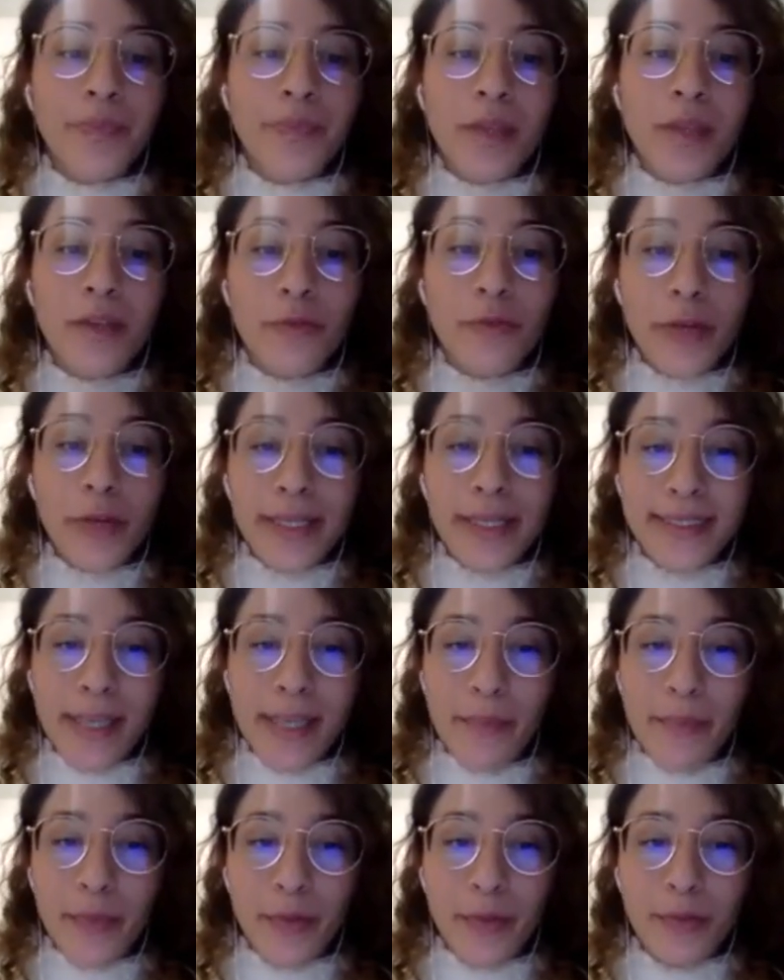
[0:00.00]
For
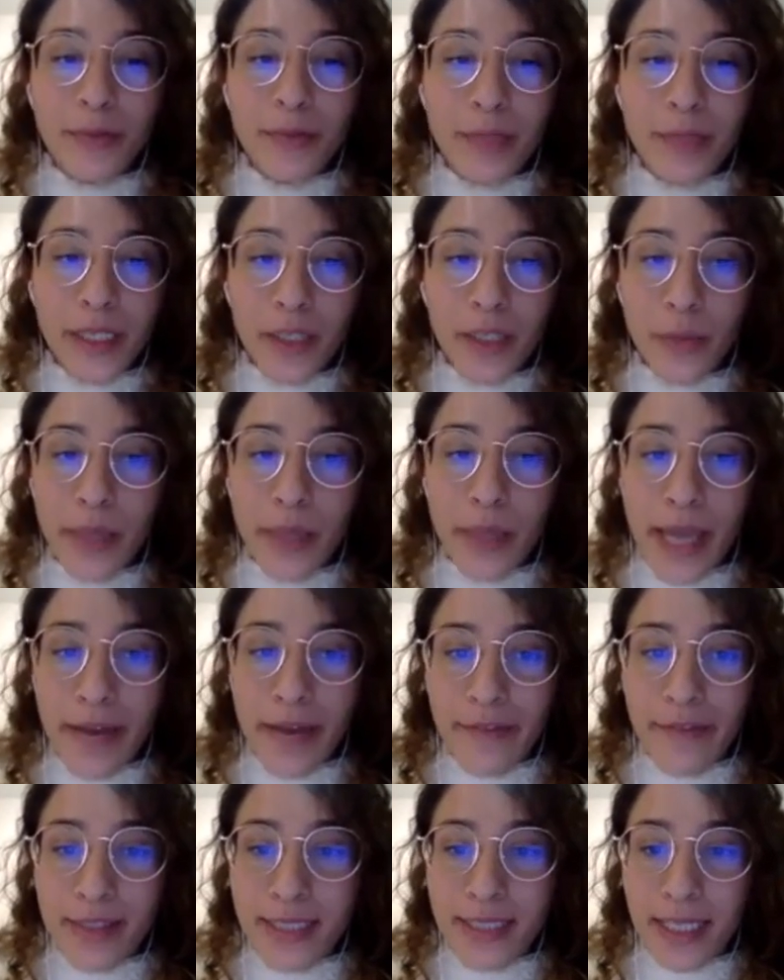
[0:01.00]
example, here we
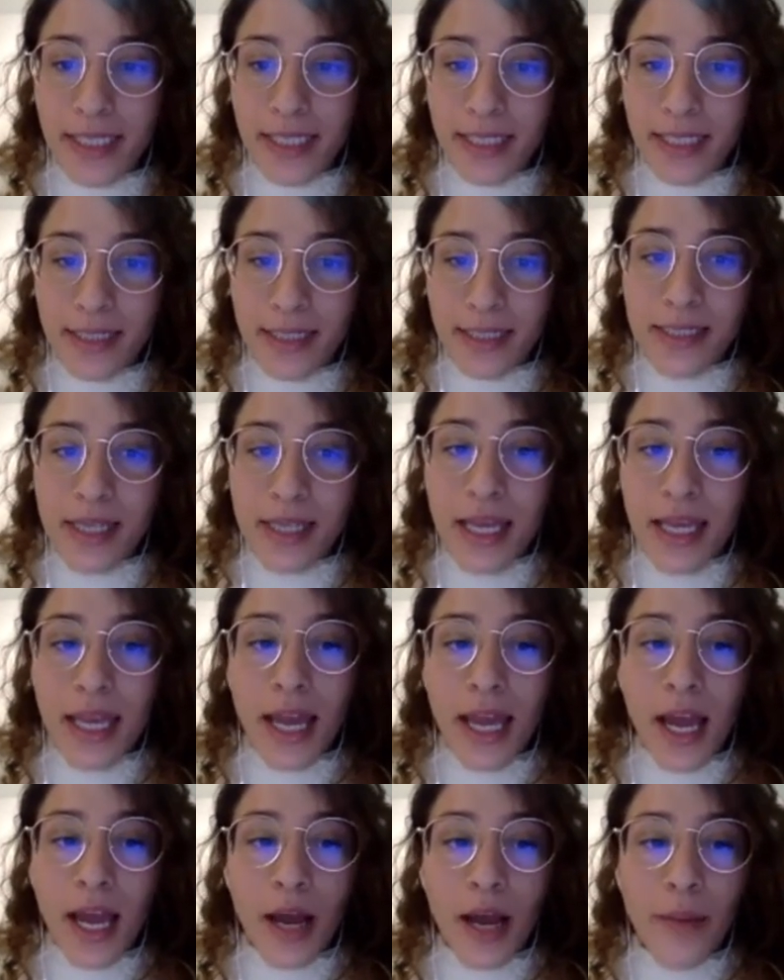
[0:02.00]
have a sentence.
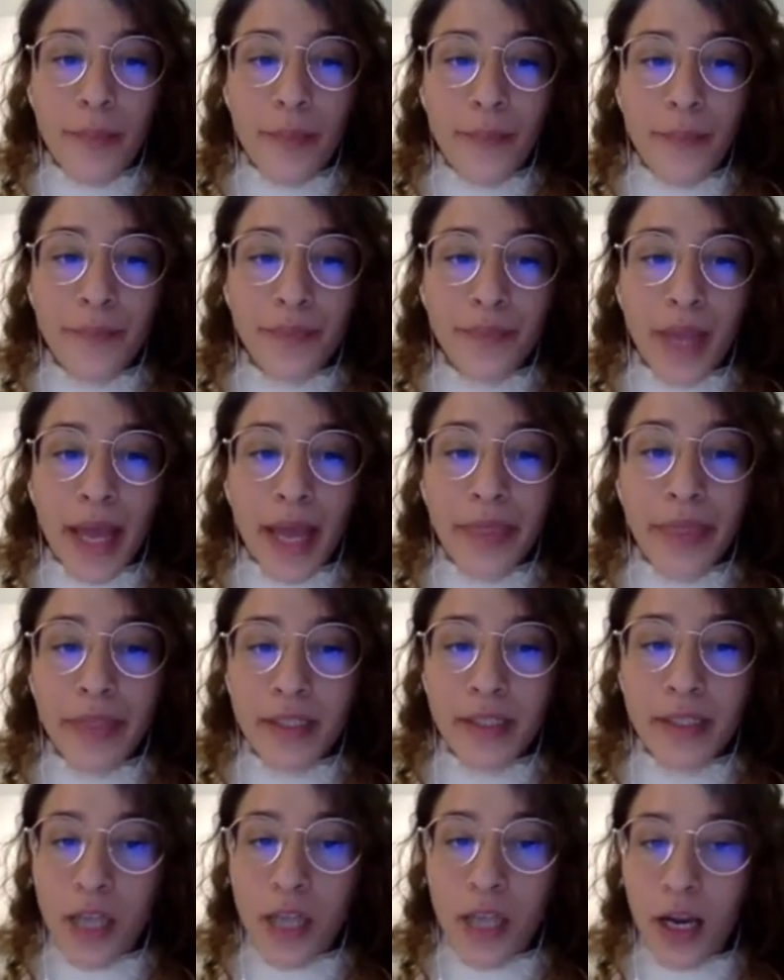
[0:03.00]
At the
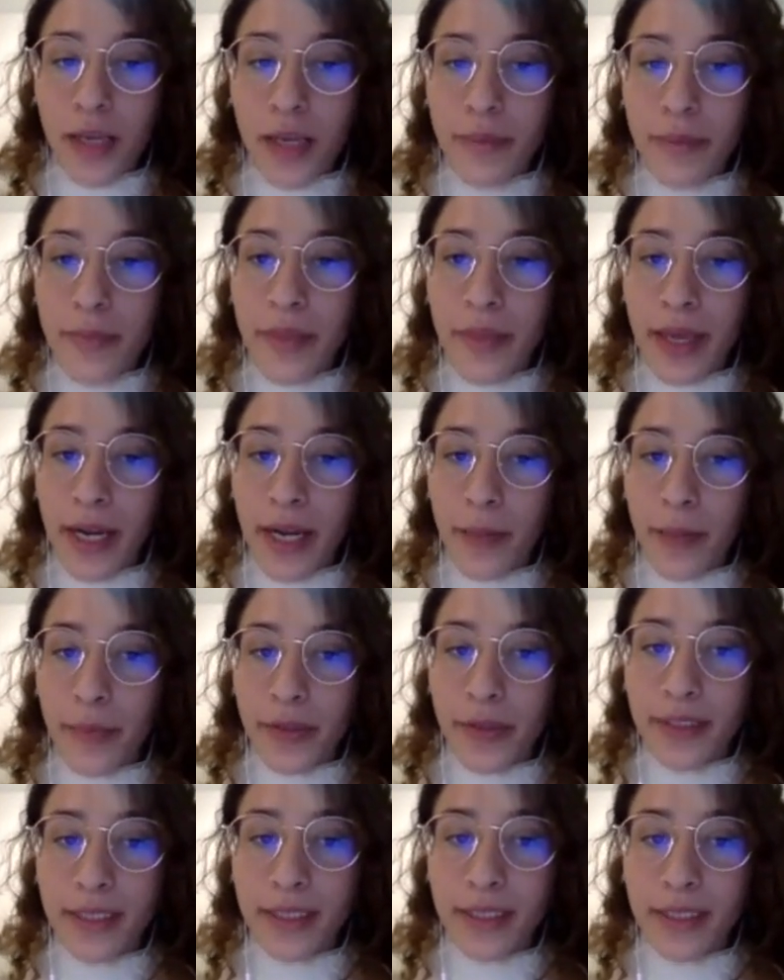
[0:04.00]
time that a
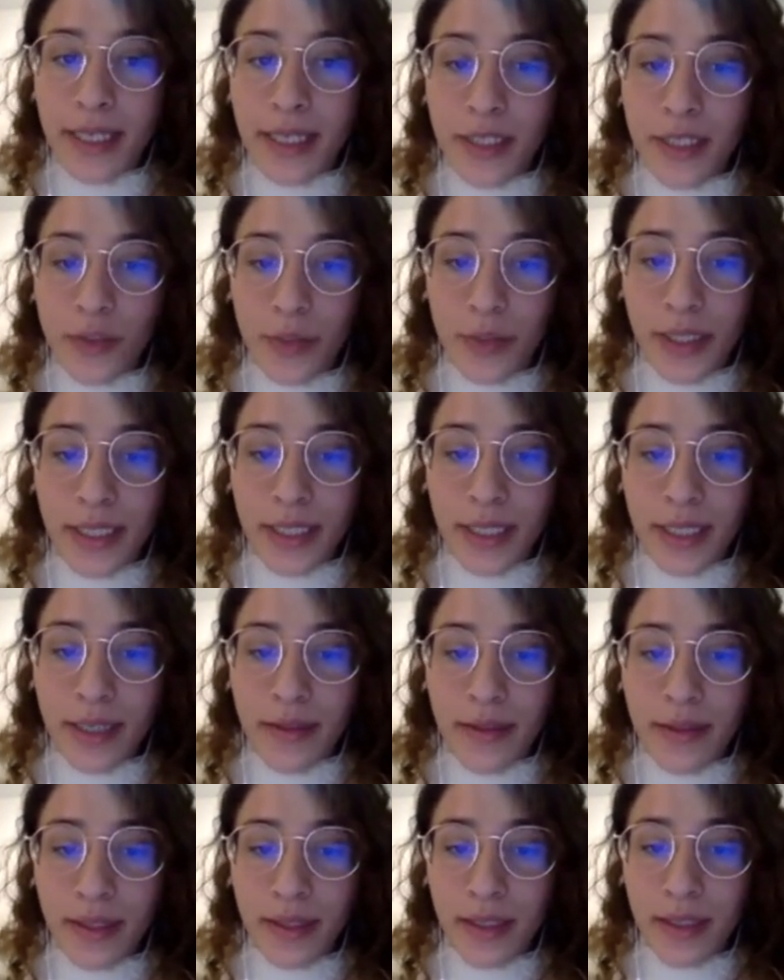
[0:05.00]
person is reading
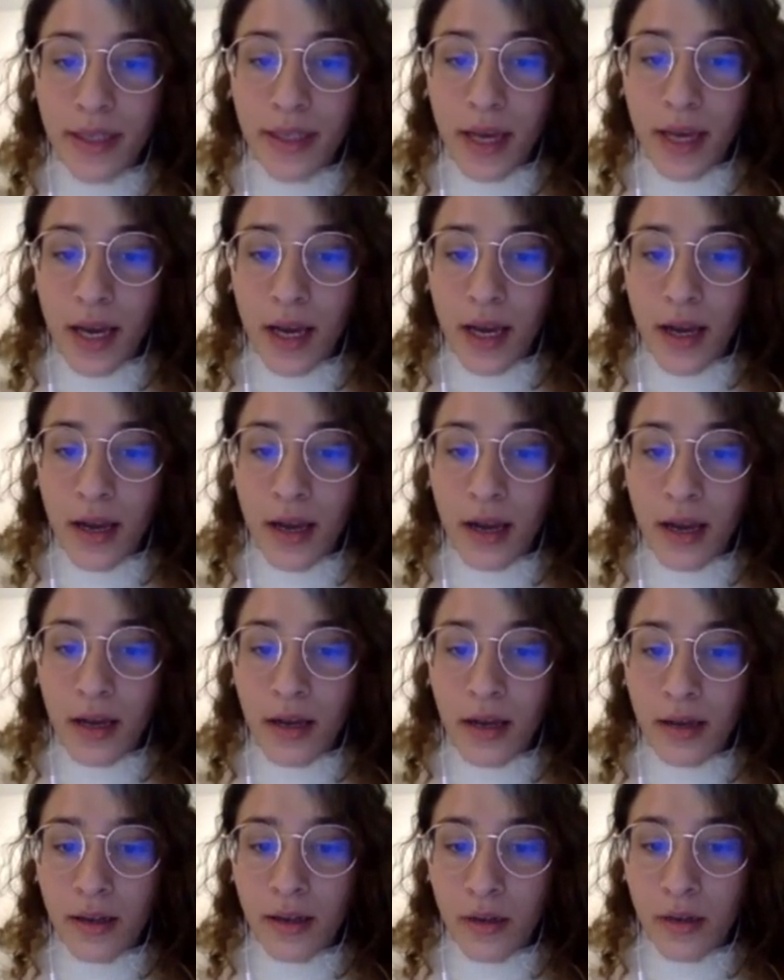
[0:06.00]
the
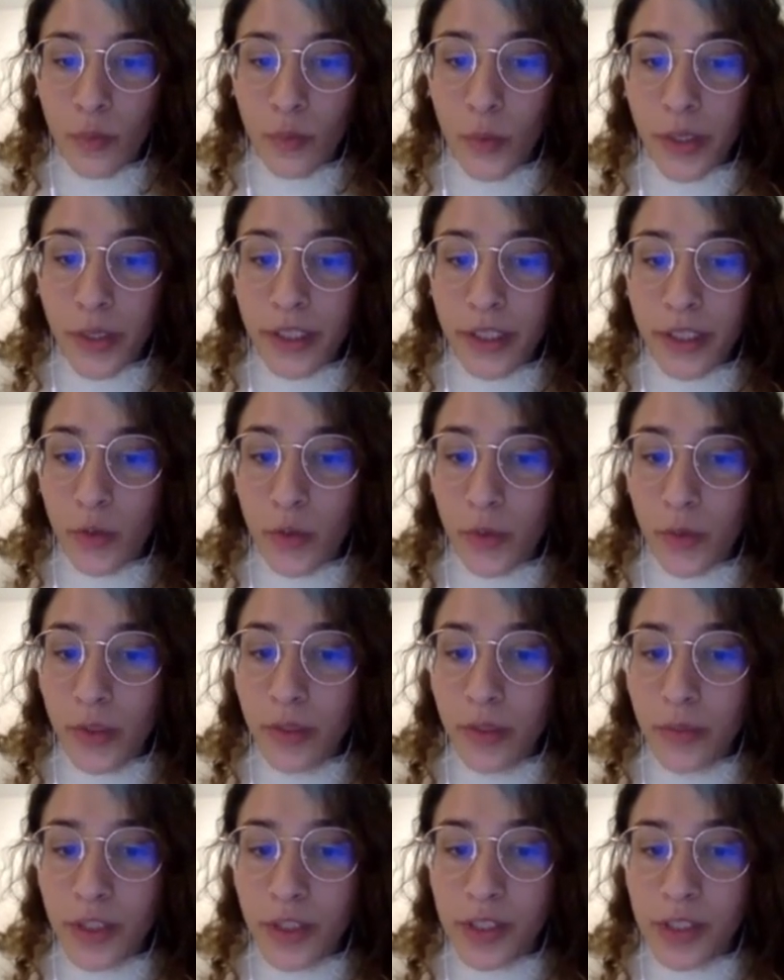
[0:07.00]
word
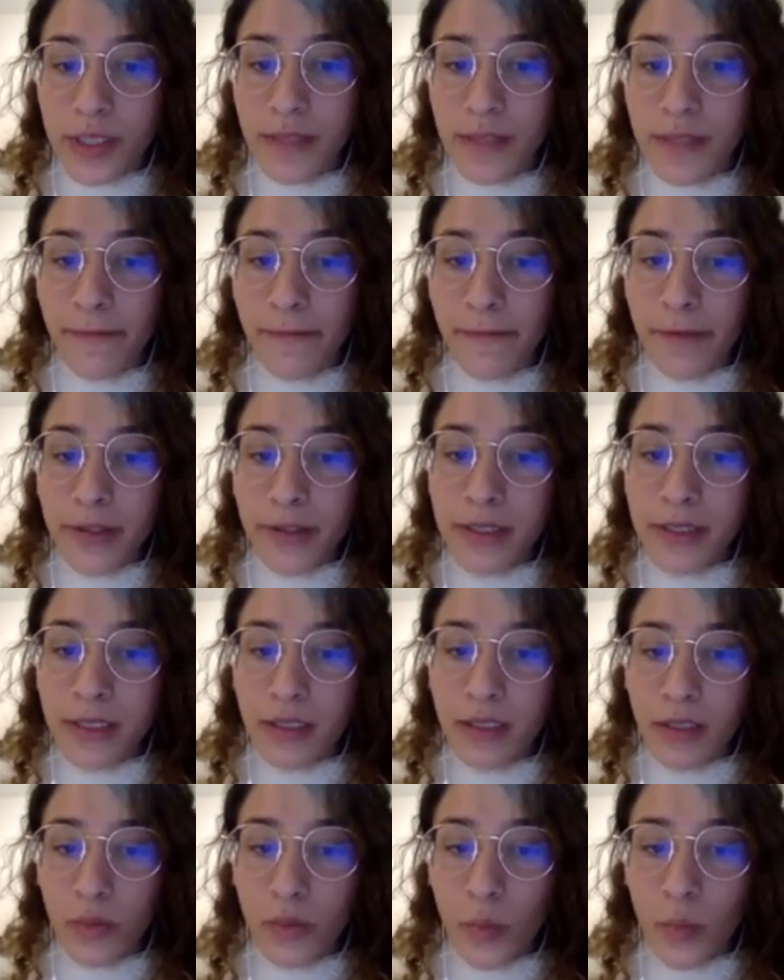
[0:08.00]
un, which is the
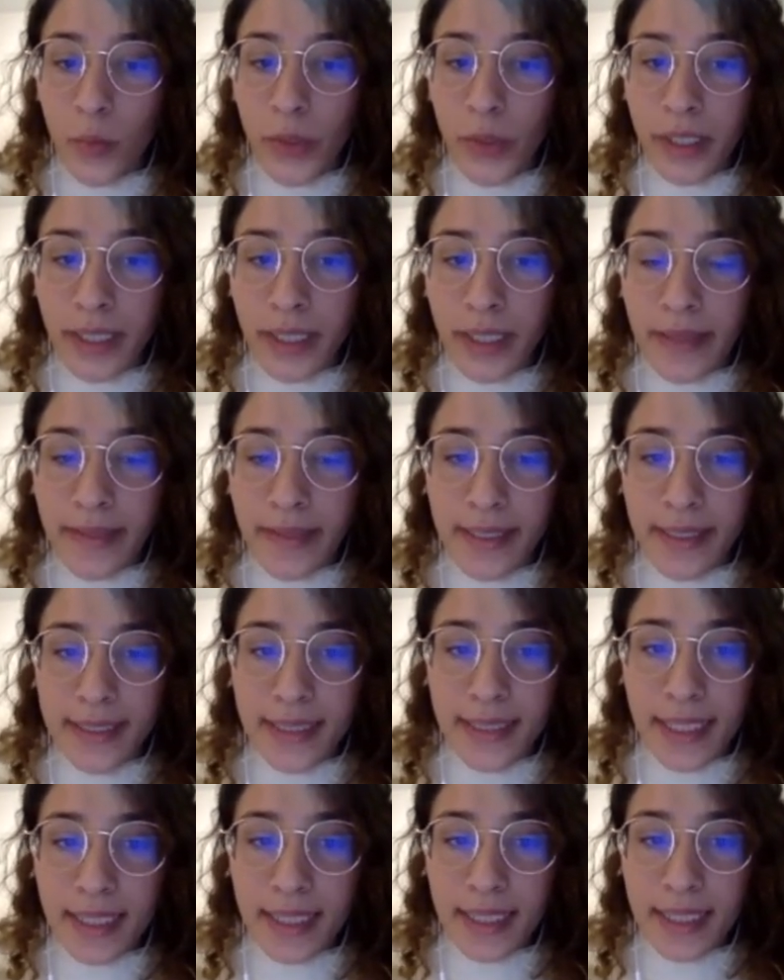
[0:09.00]
first word in this
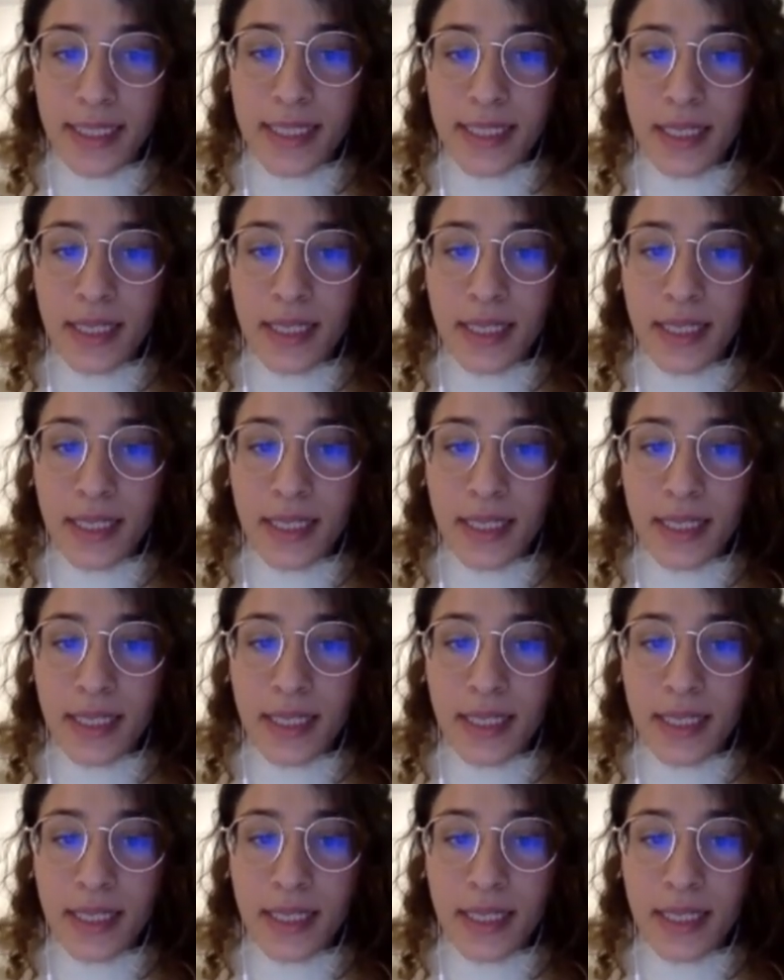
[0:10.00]
sentence,